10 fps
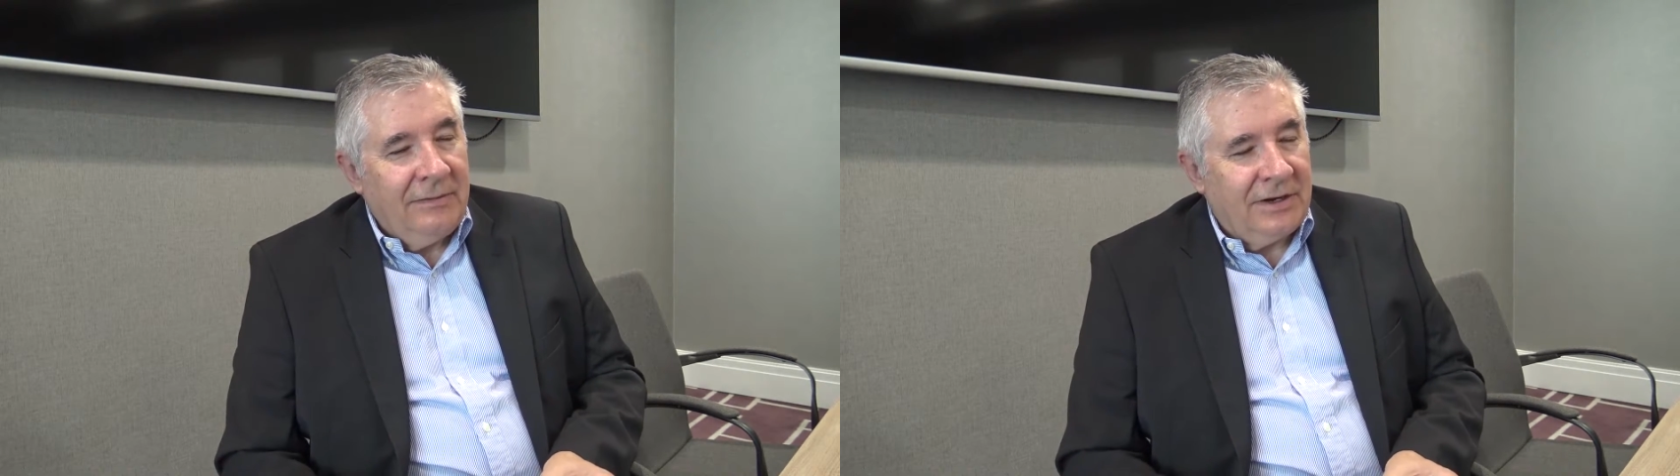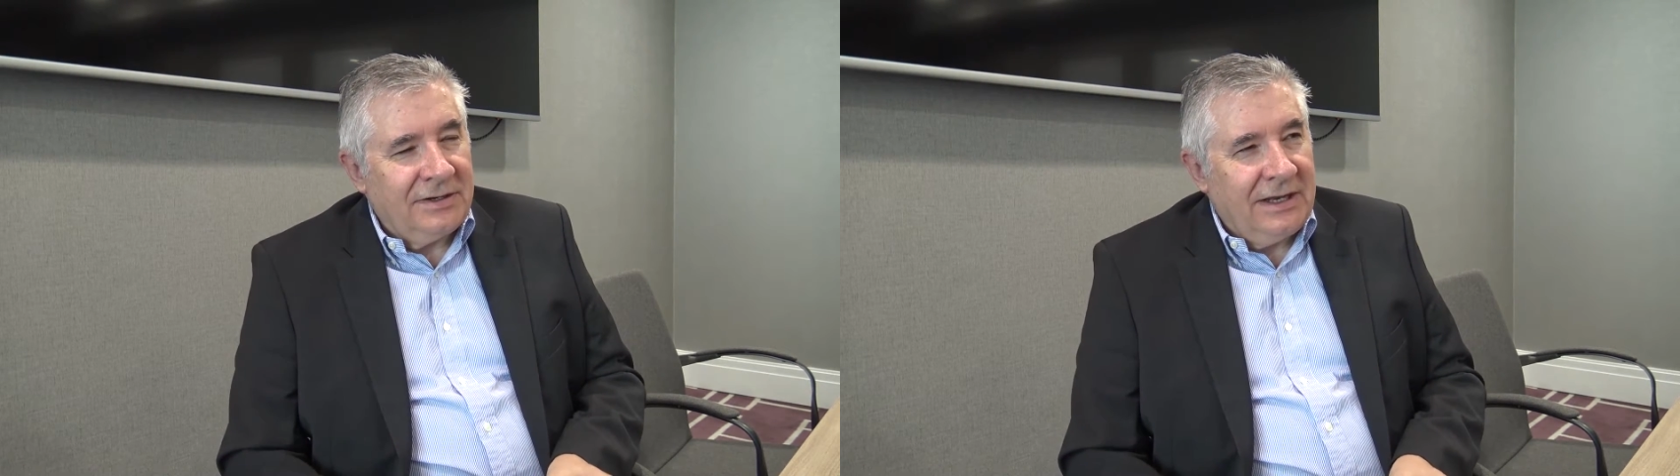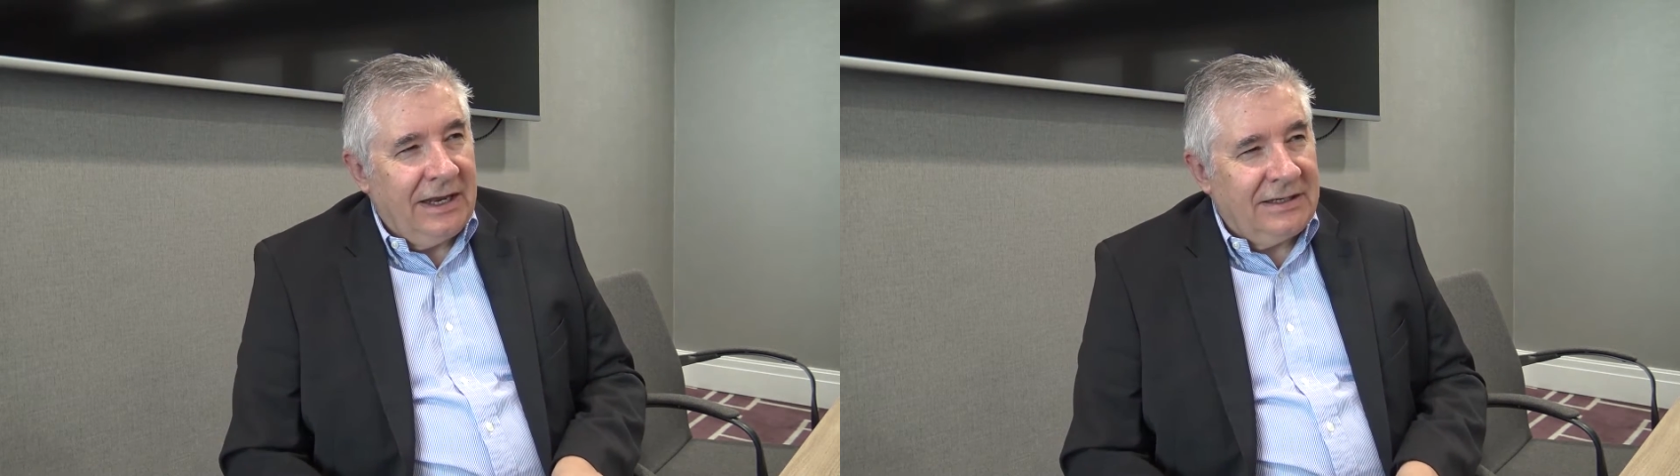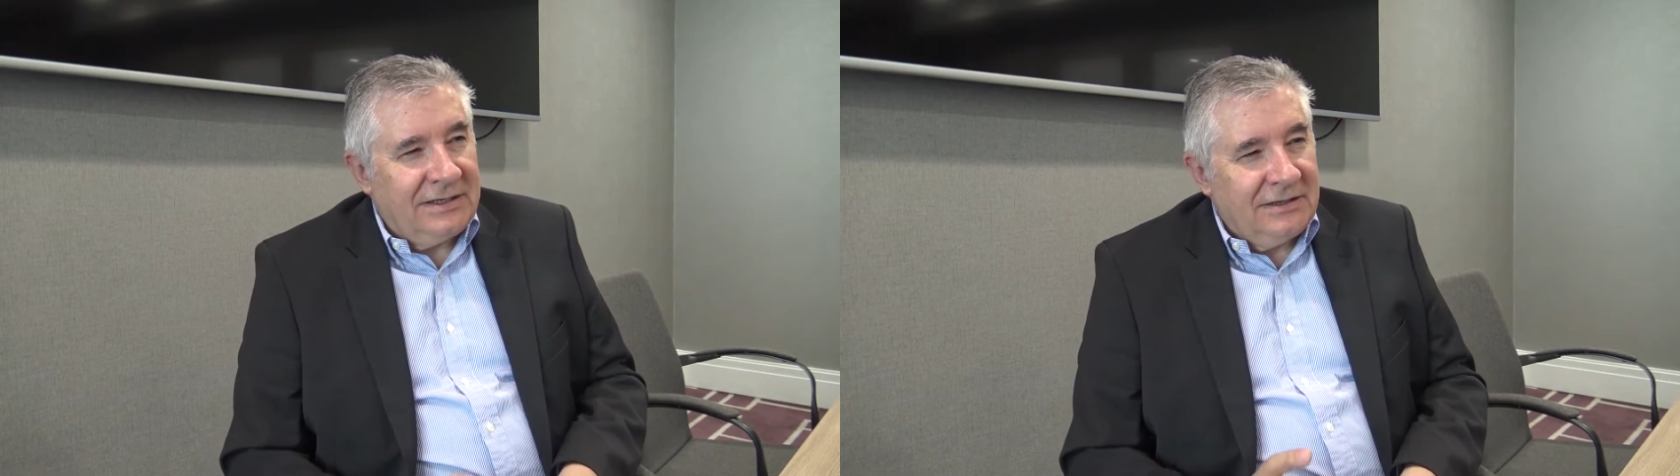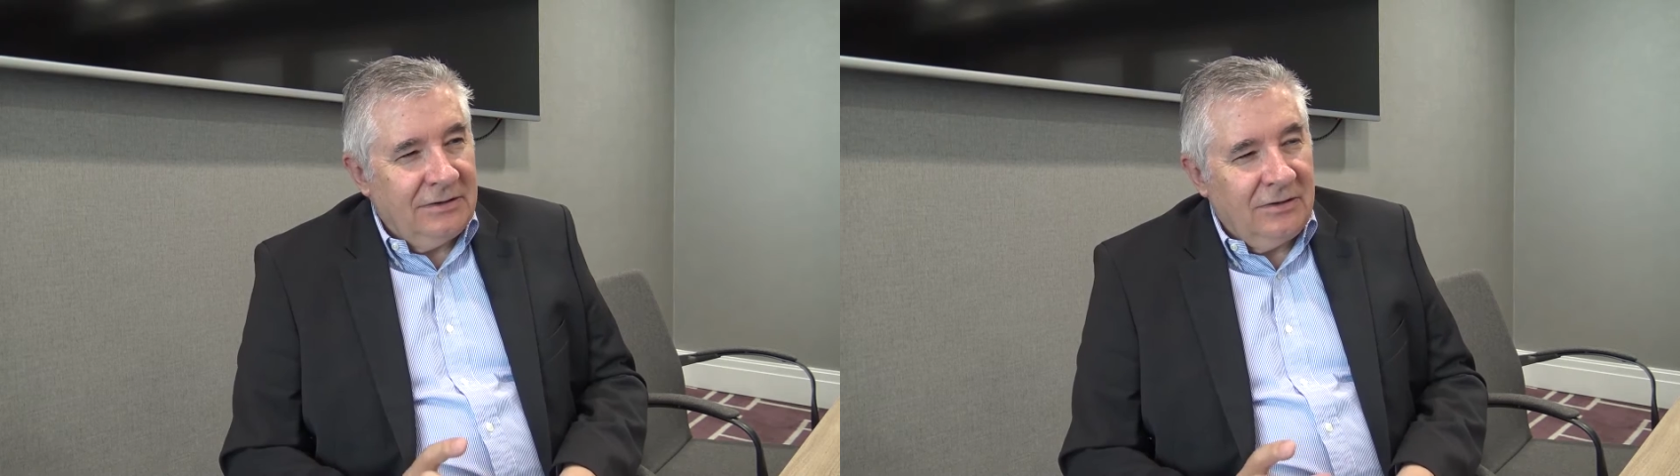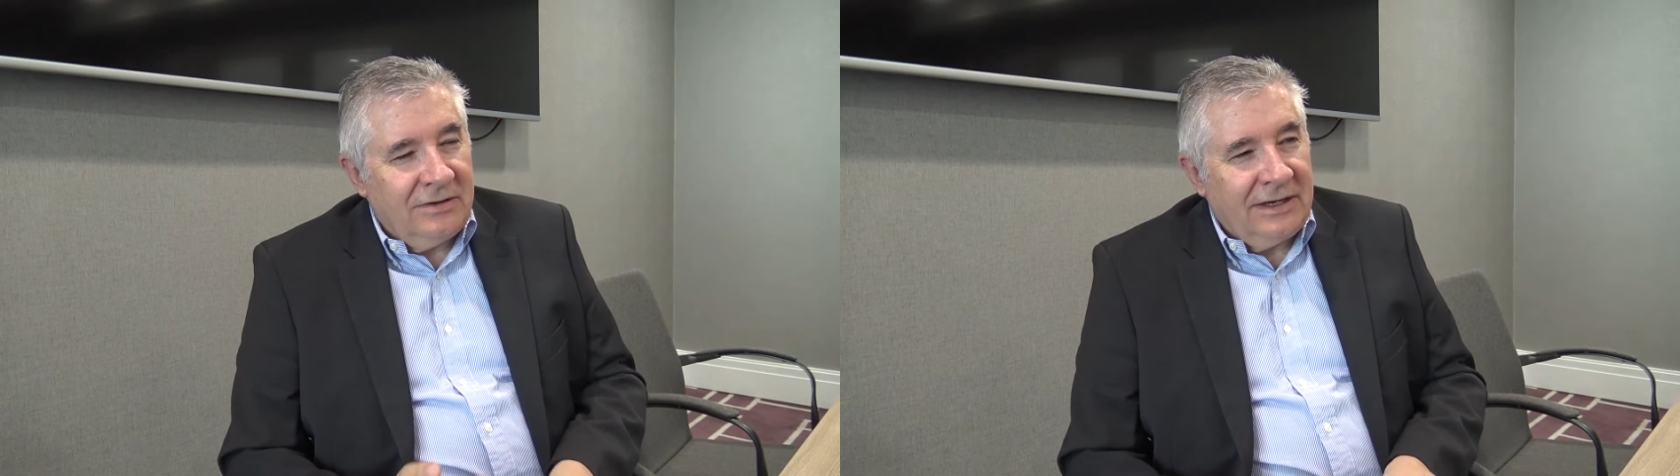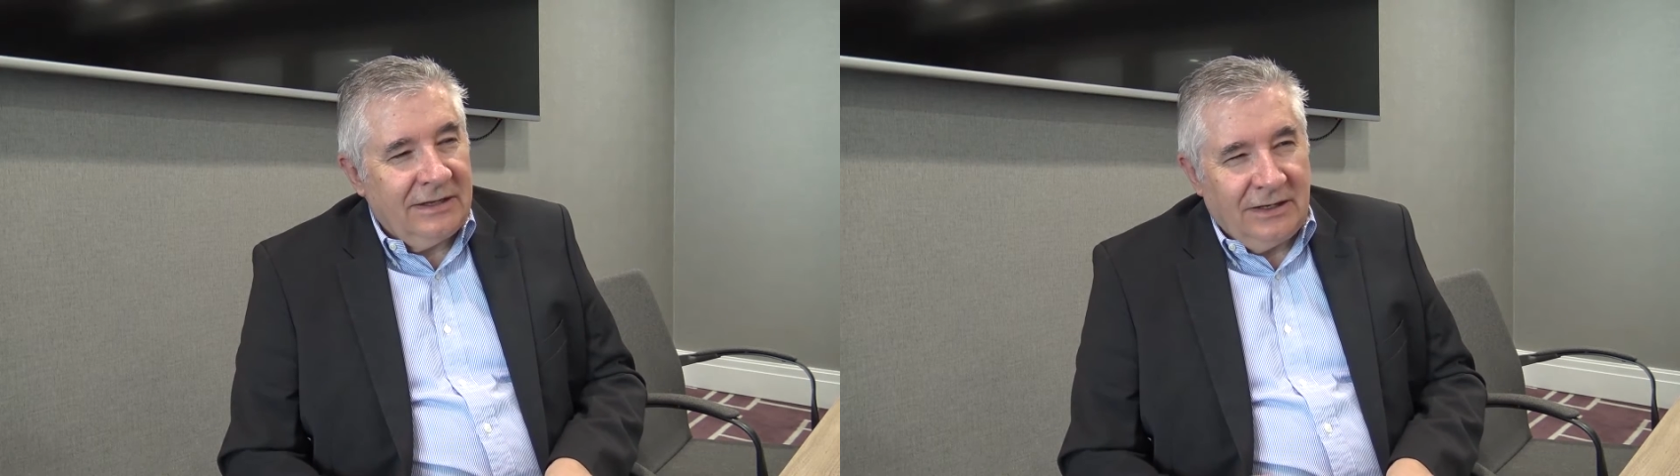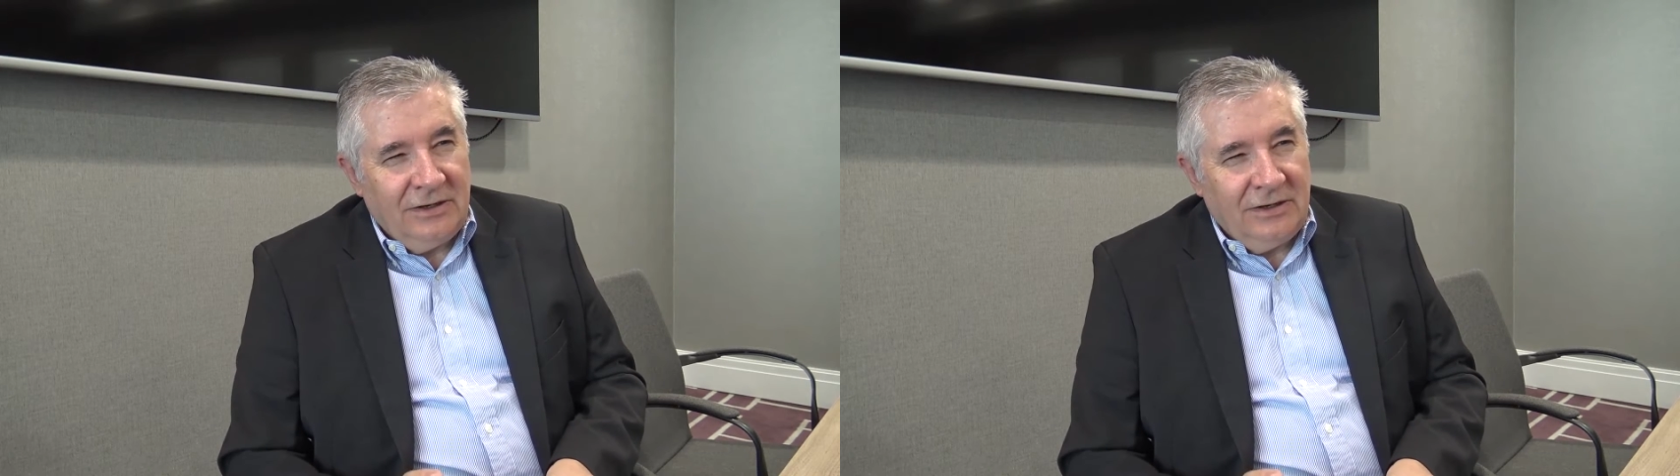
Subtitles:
because it's looking at the